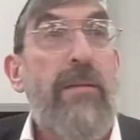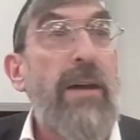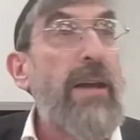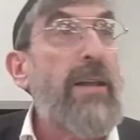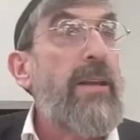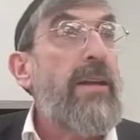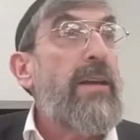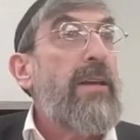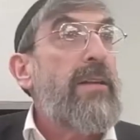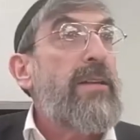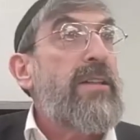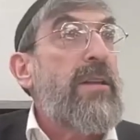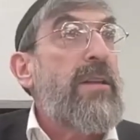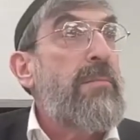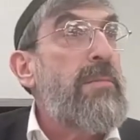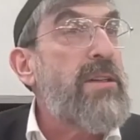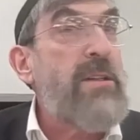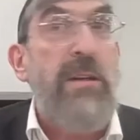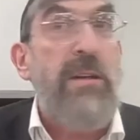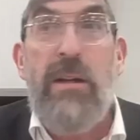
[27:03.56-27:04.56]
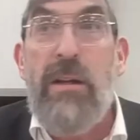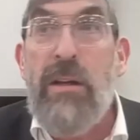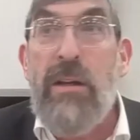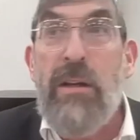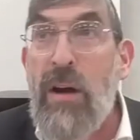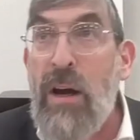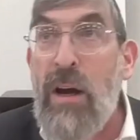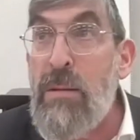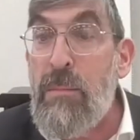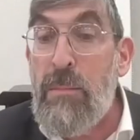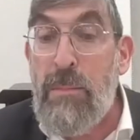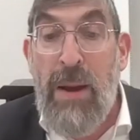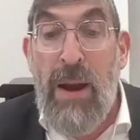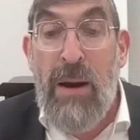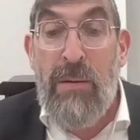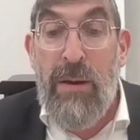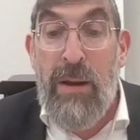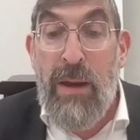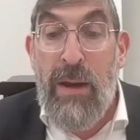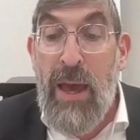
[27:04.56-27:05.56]
Right? This is the Mishnah in the Goyim,
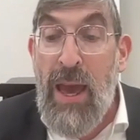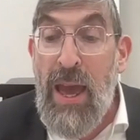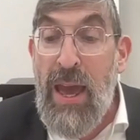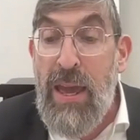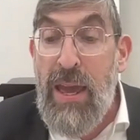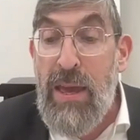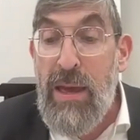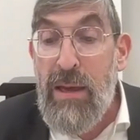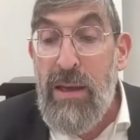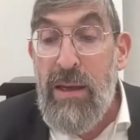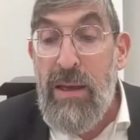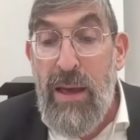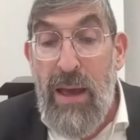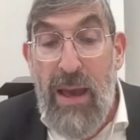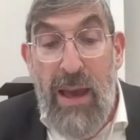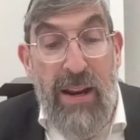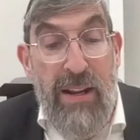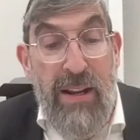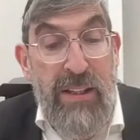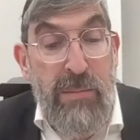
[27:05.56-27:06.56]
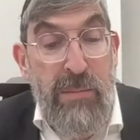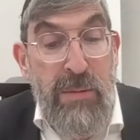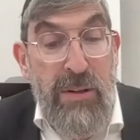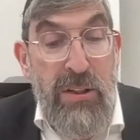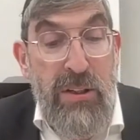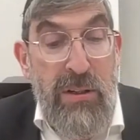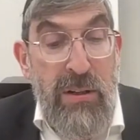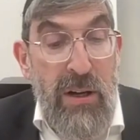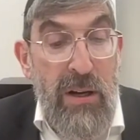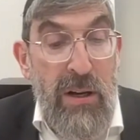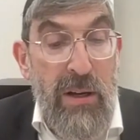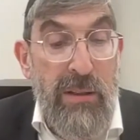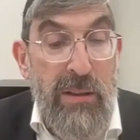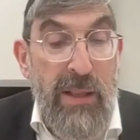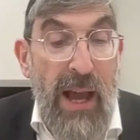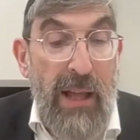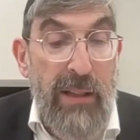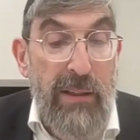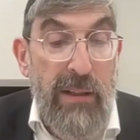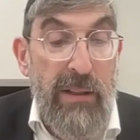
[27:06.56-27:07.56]
Perik Hey, and it's Mishnah
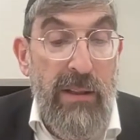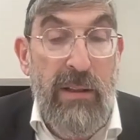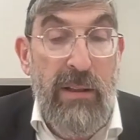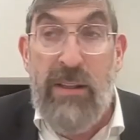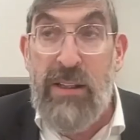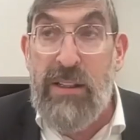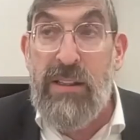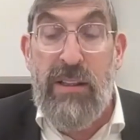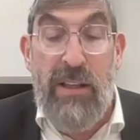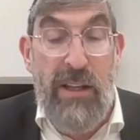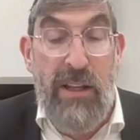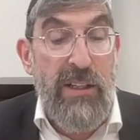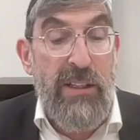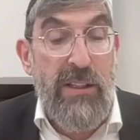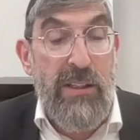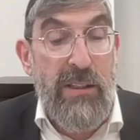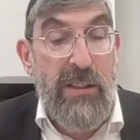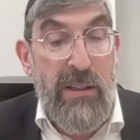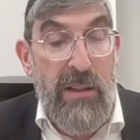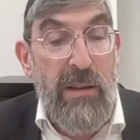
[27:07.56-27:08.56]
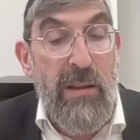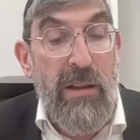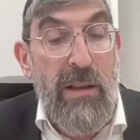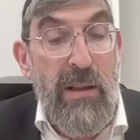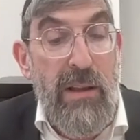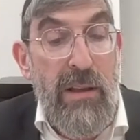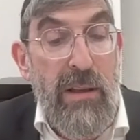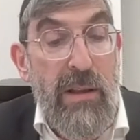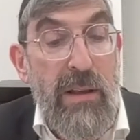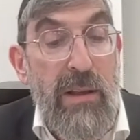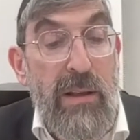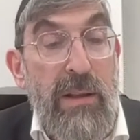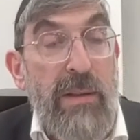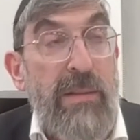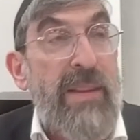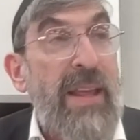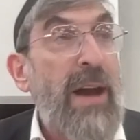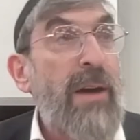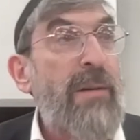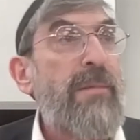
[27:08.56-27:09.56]
Dalet. Listen to this.
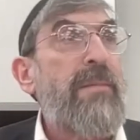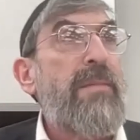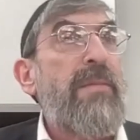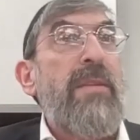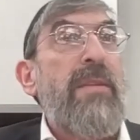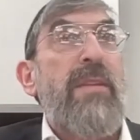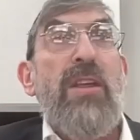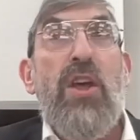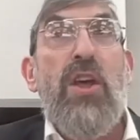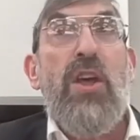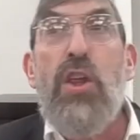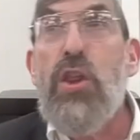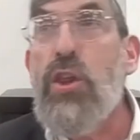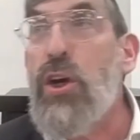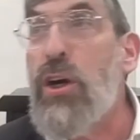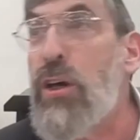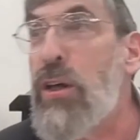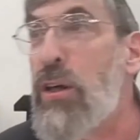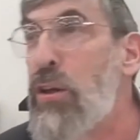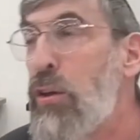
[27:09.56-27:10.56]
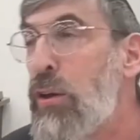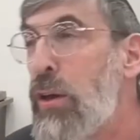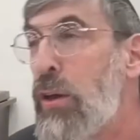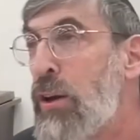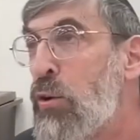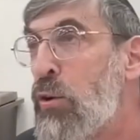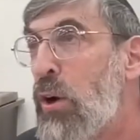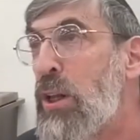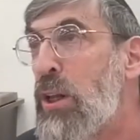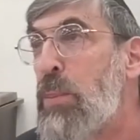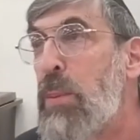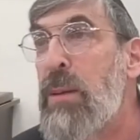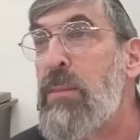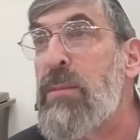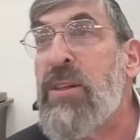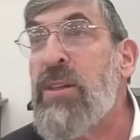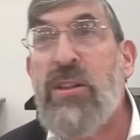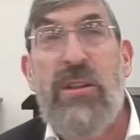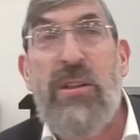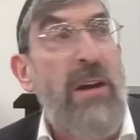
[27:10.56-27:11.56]
Now, in order to be a
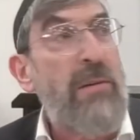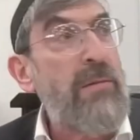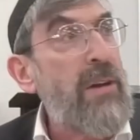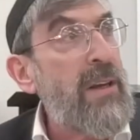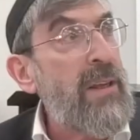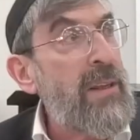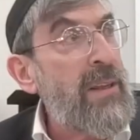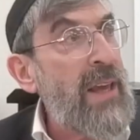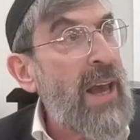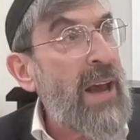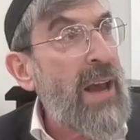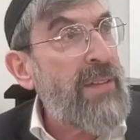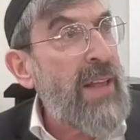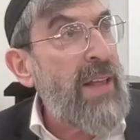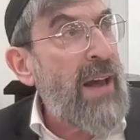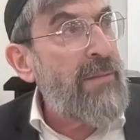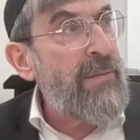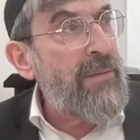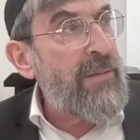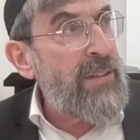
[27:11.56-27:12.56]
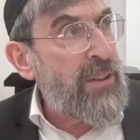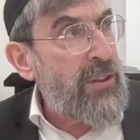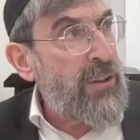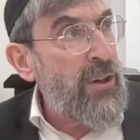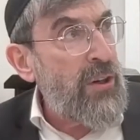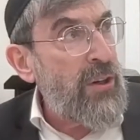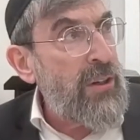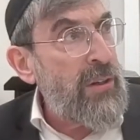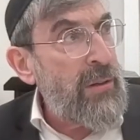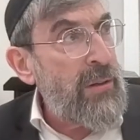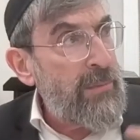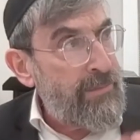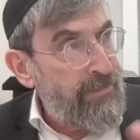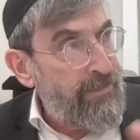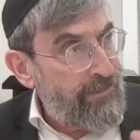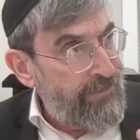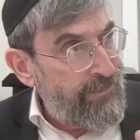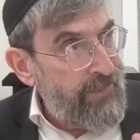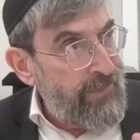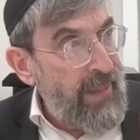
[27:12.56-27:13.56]
Mitzayra, you have to have a
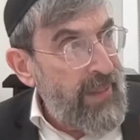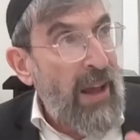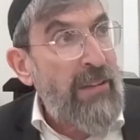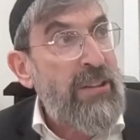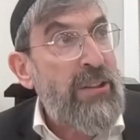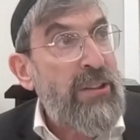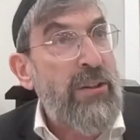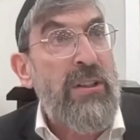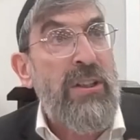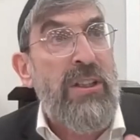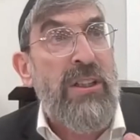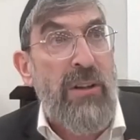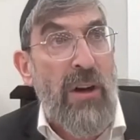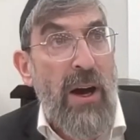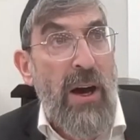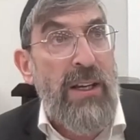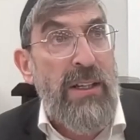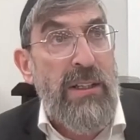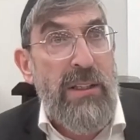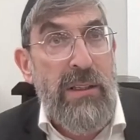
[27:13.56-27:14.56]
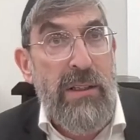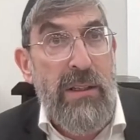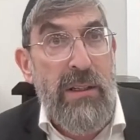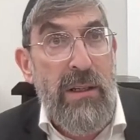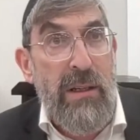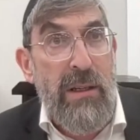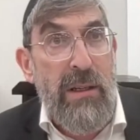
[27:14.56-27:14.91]
certain size,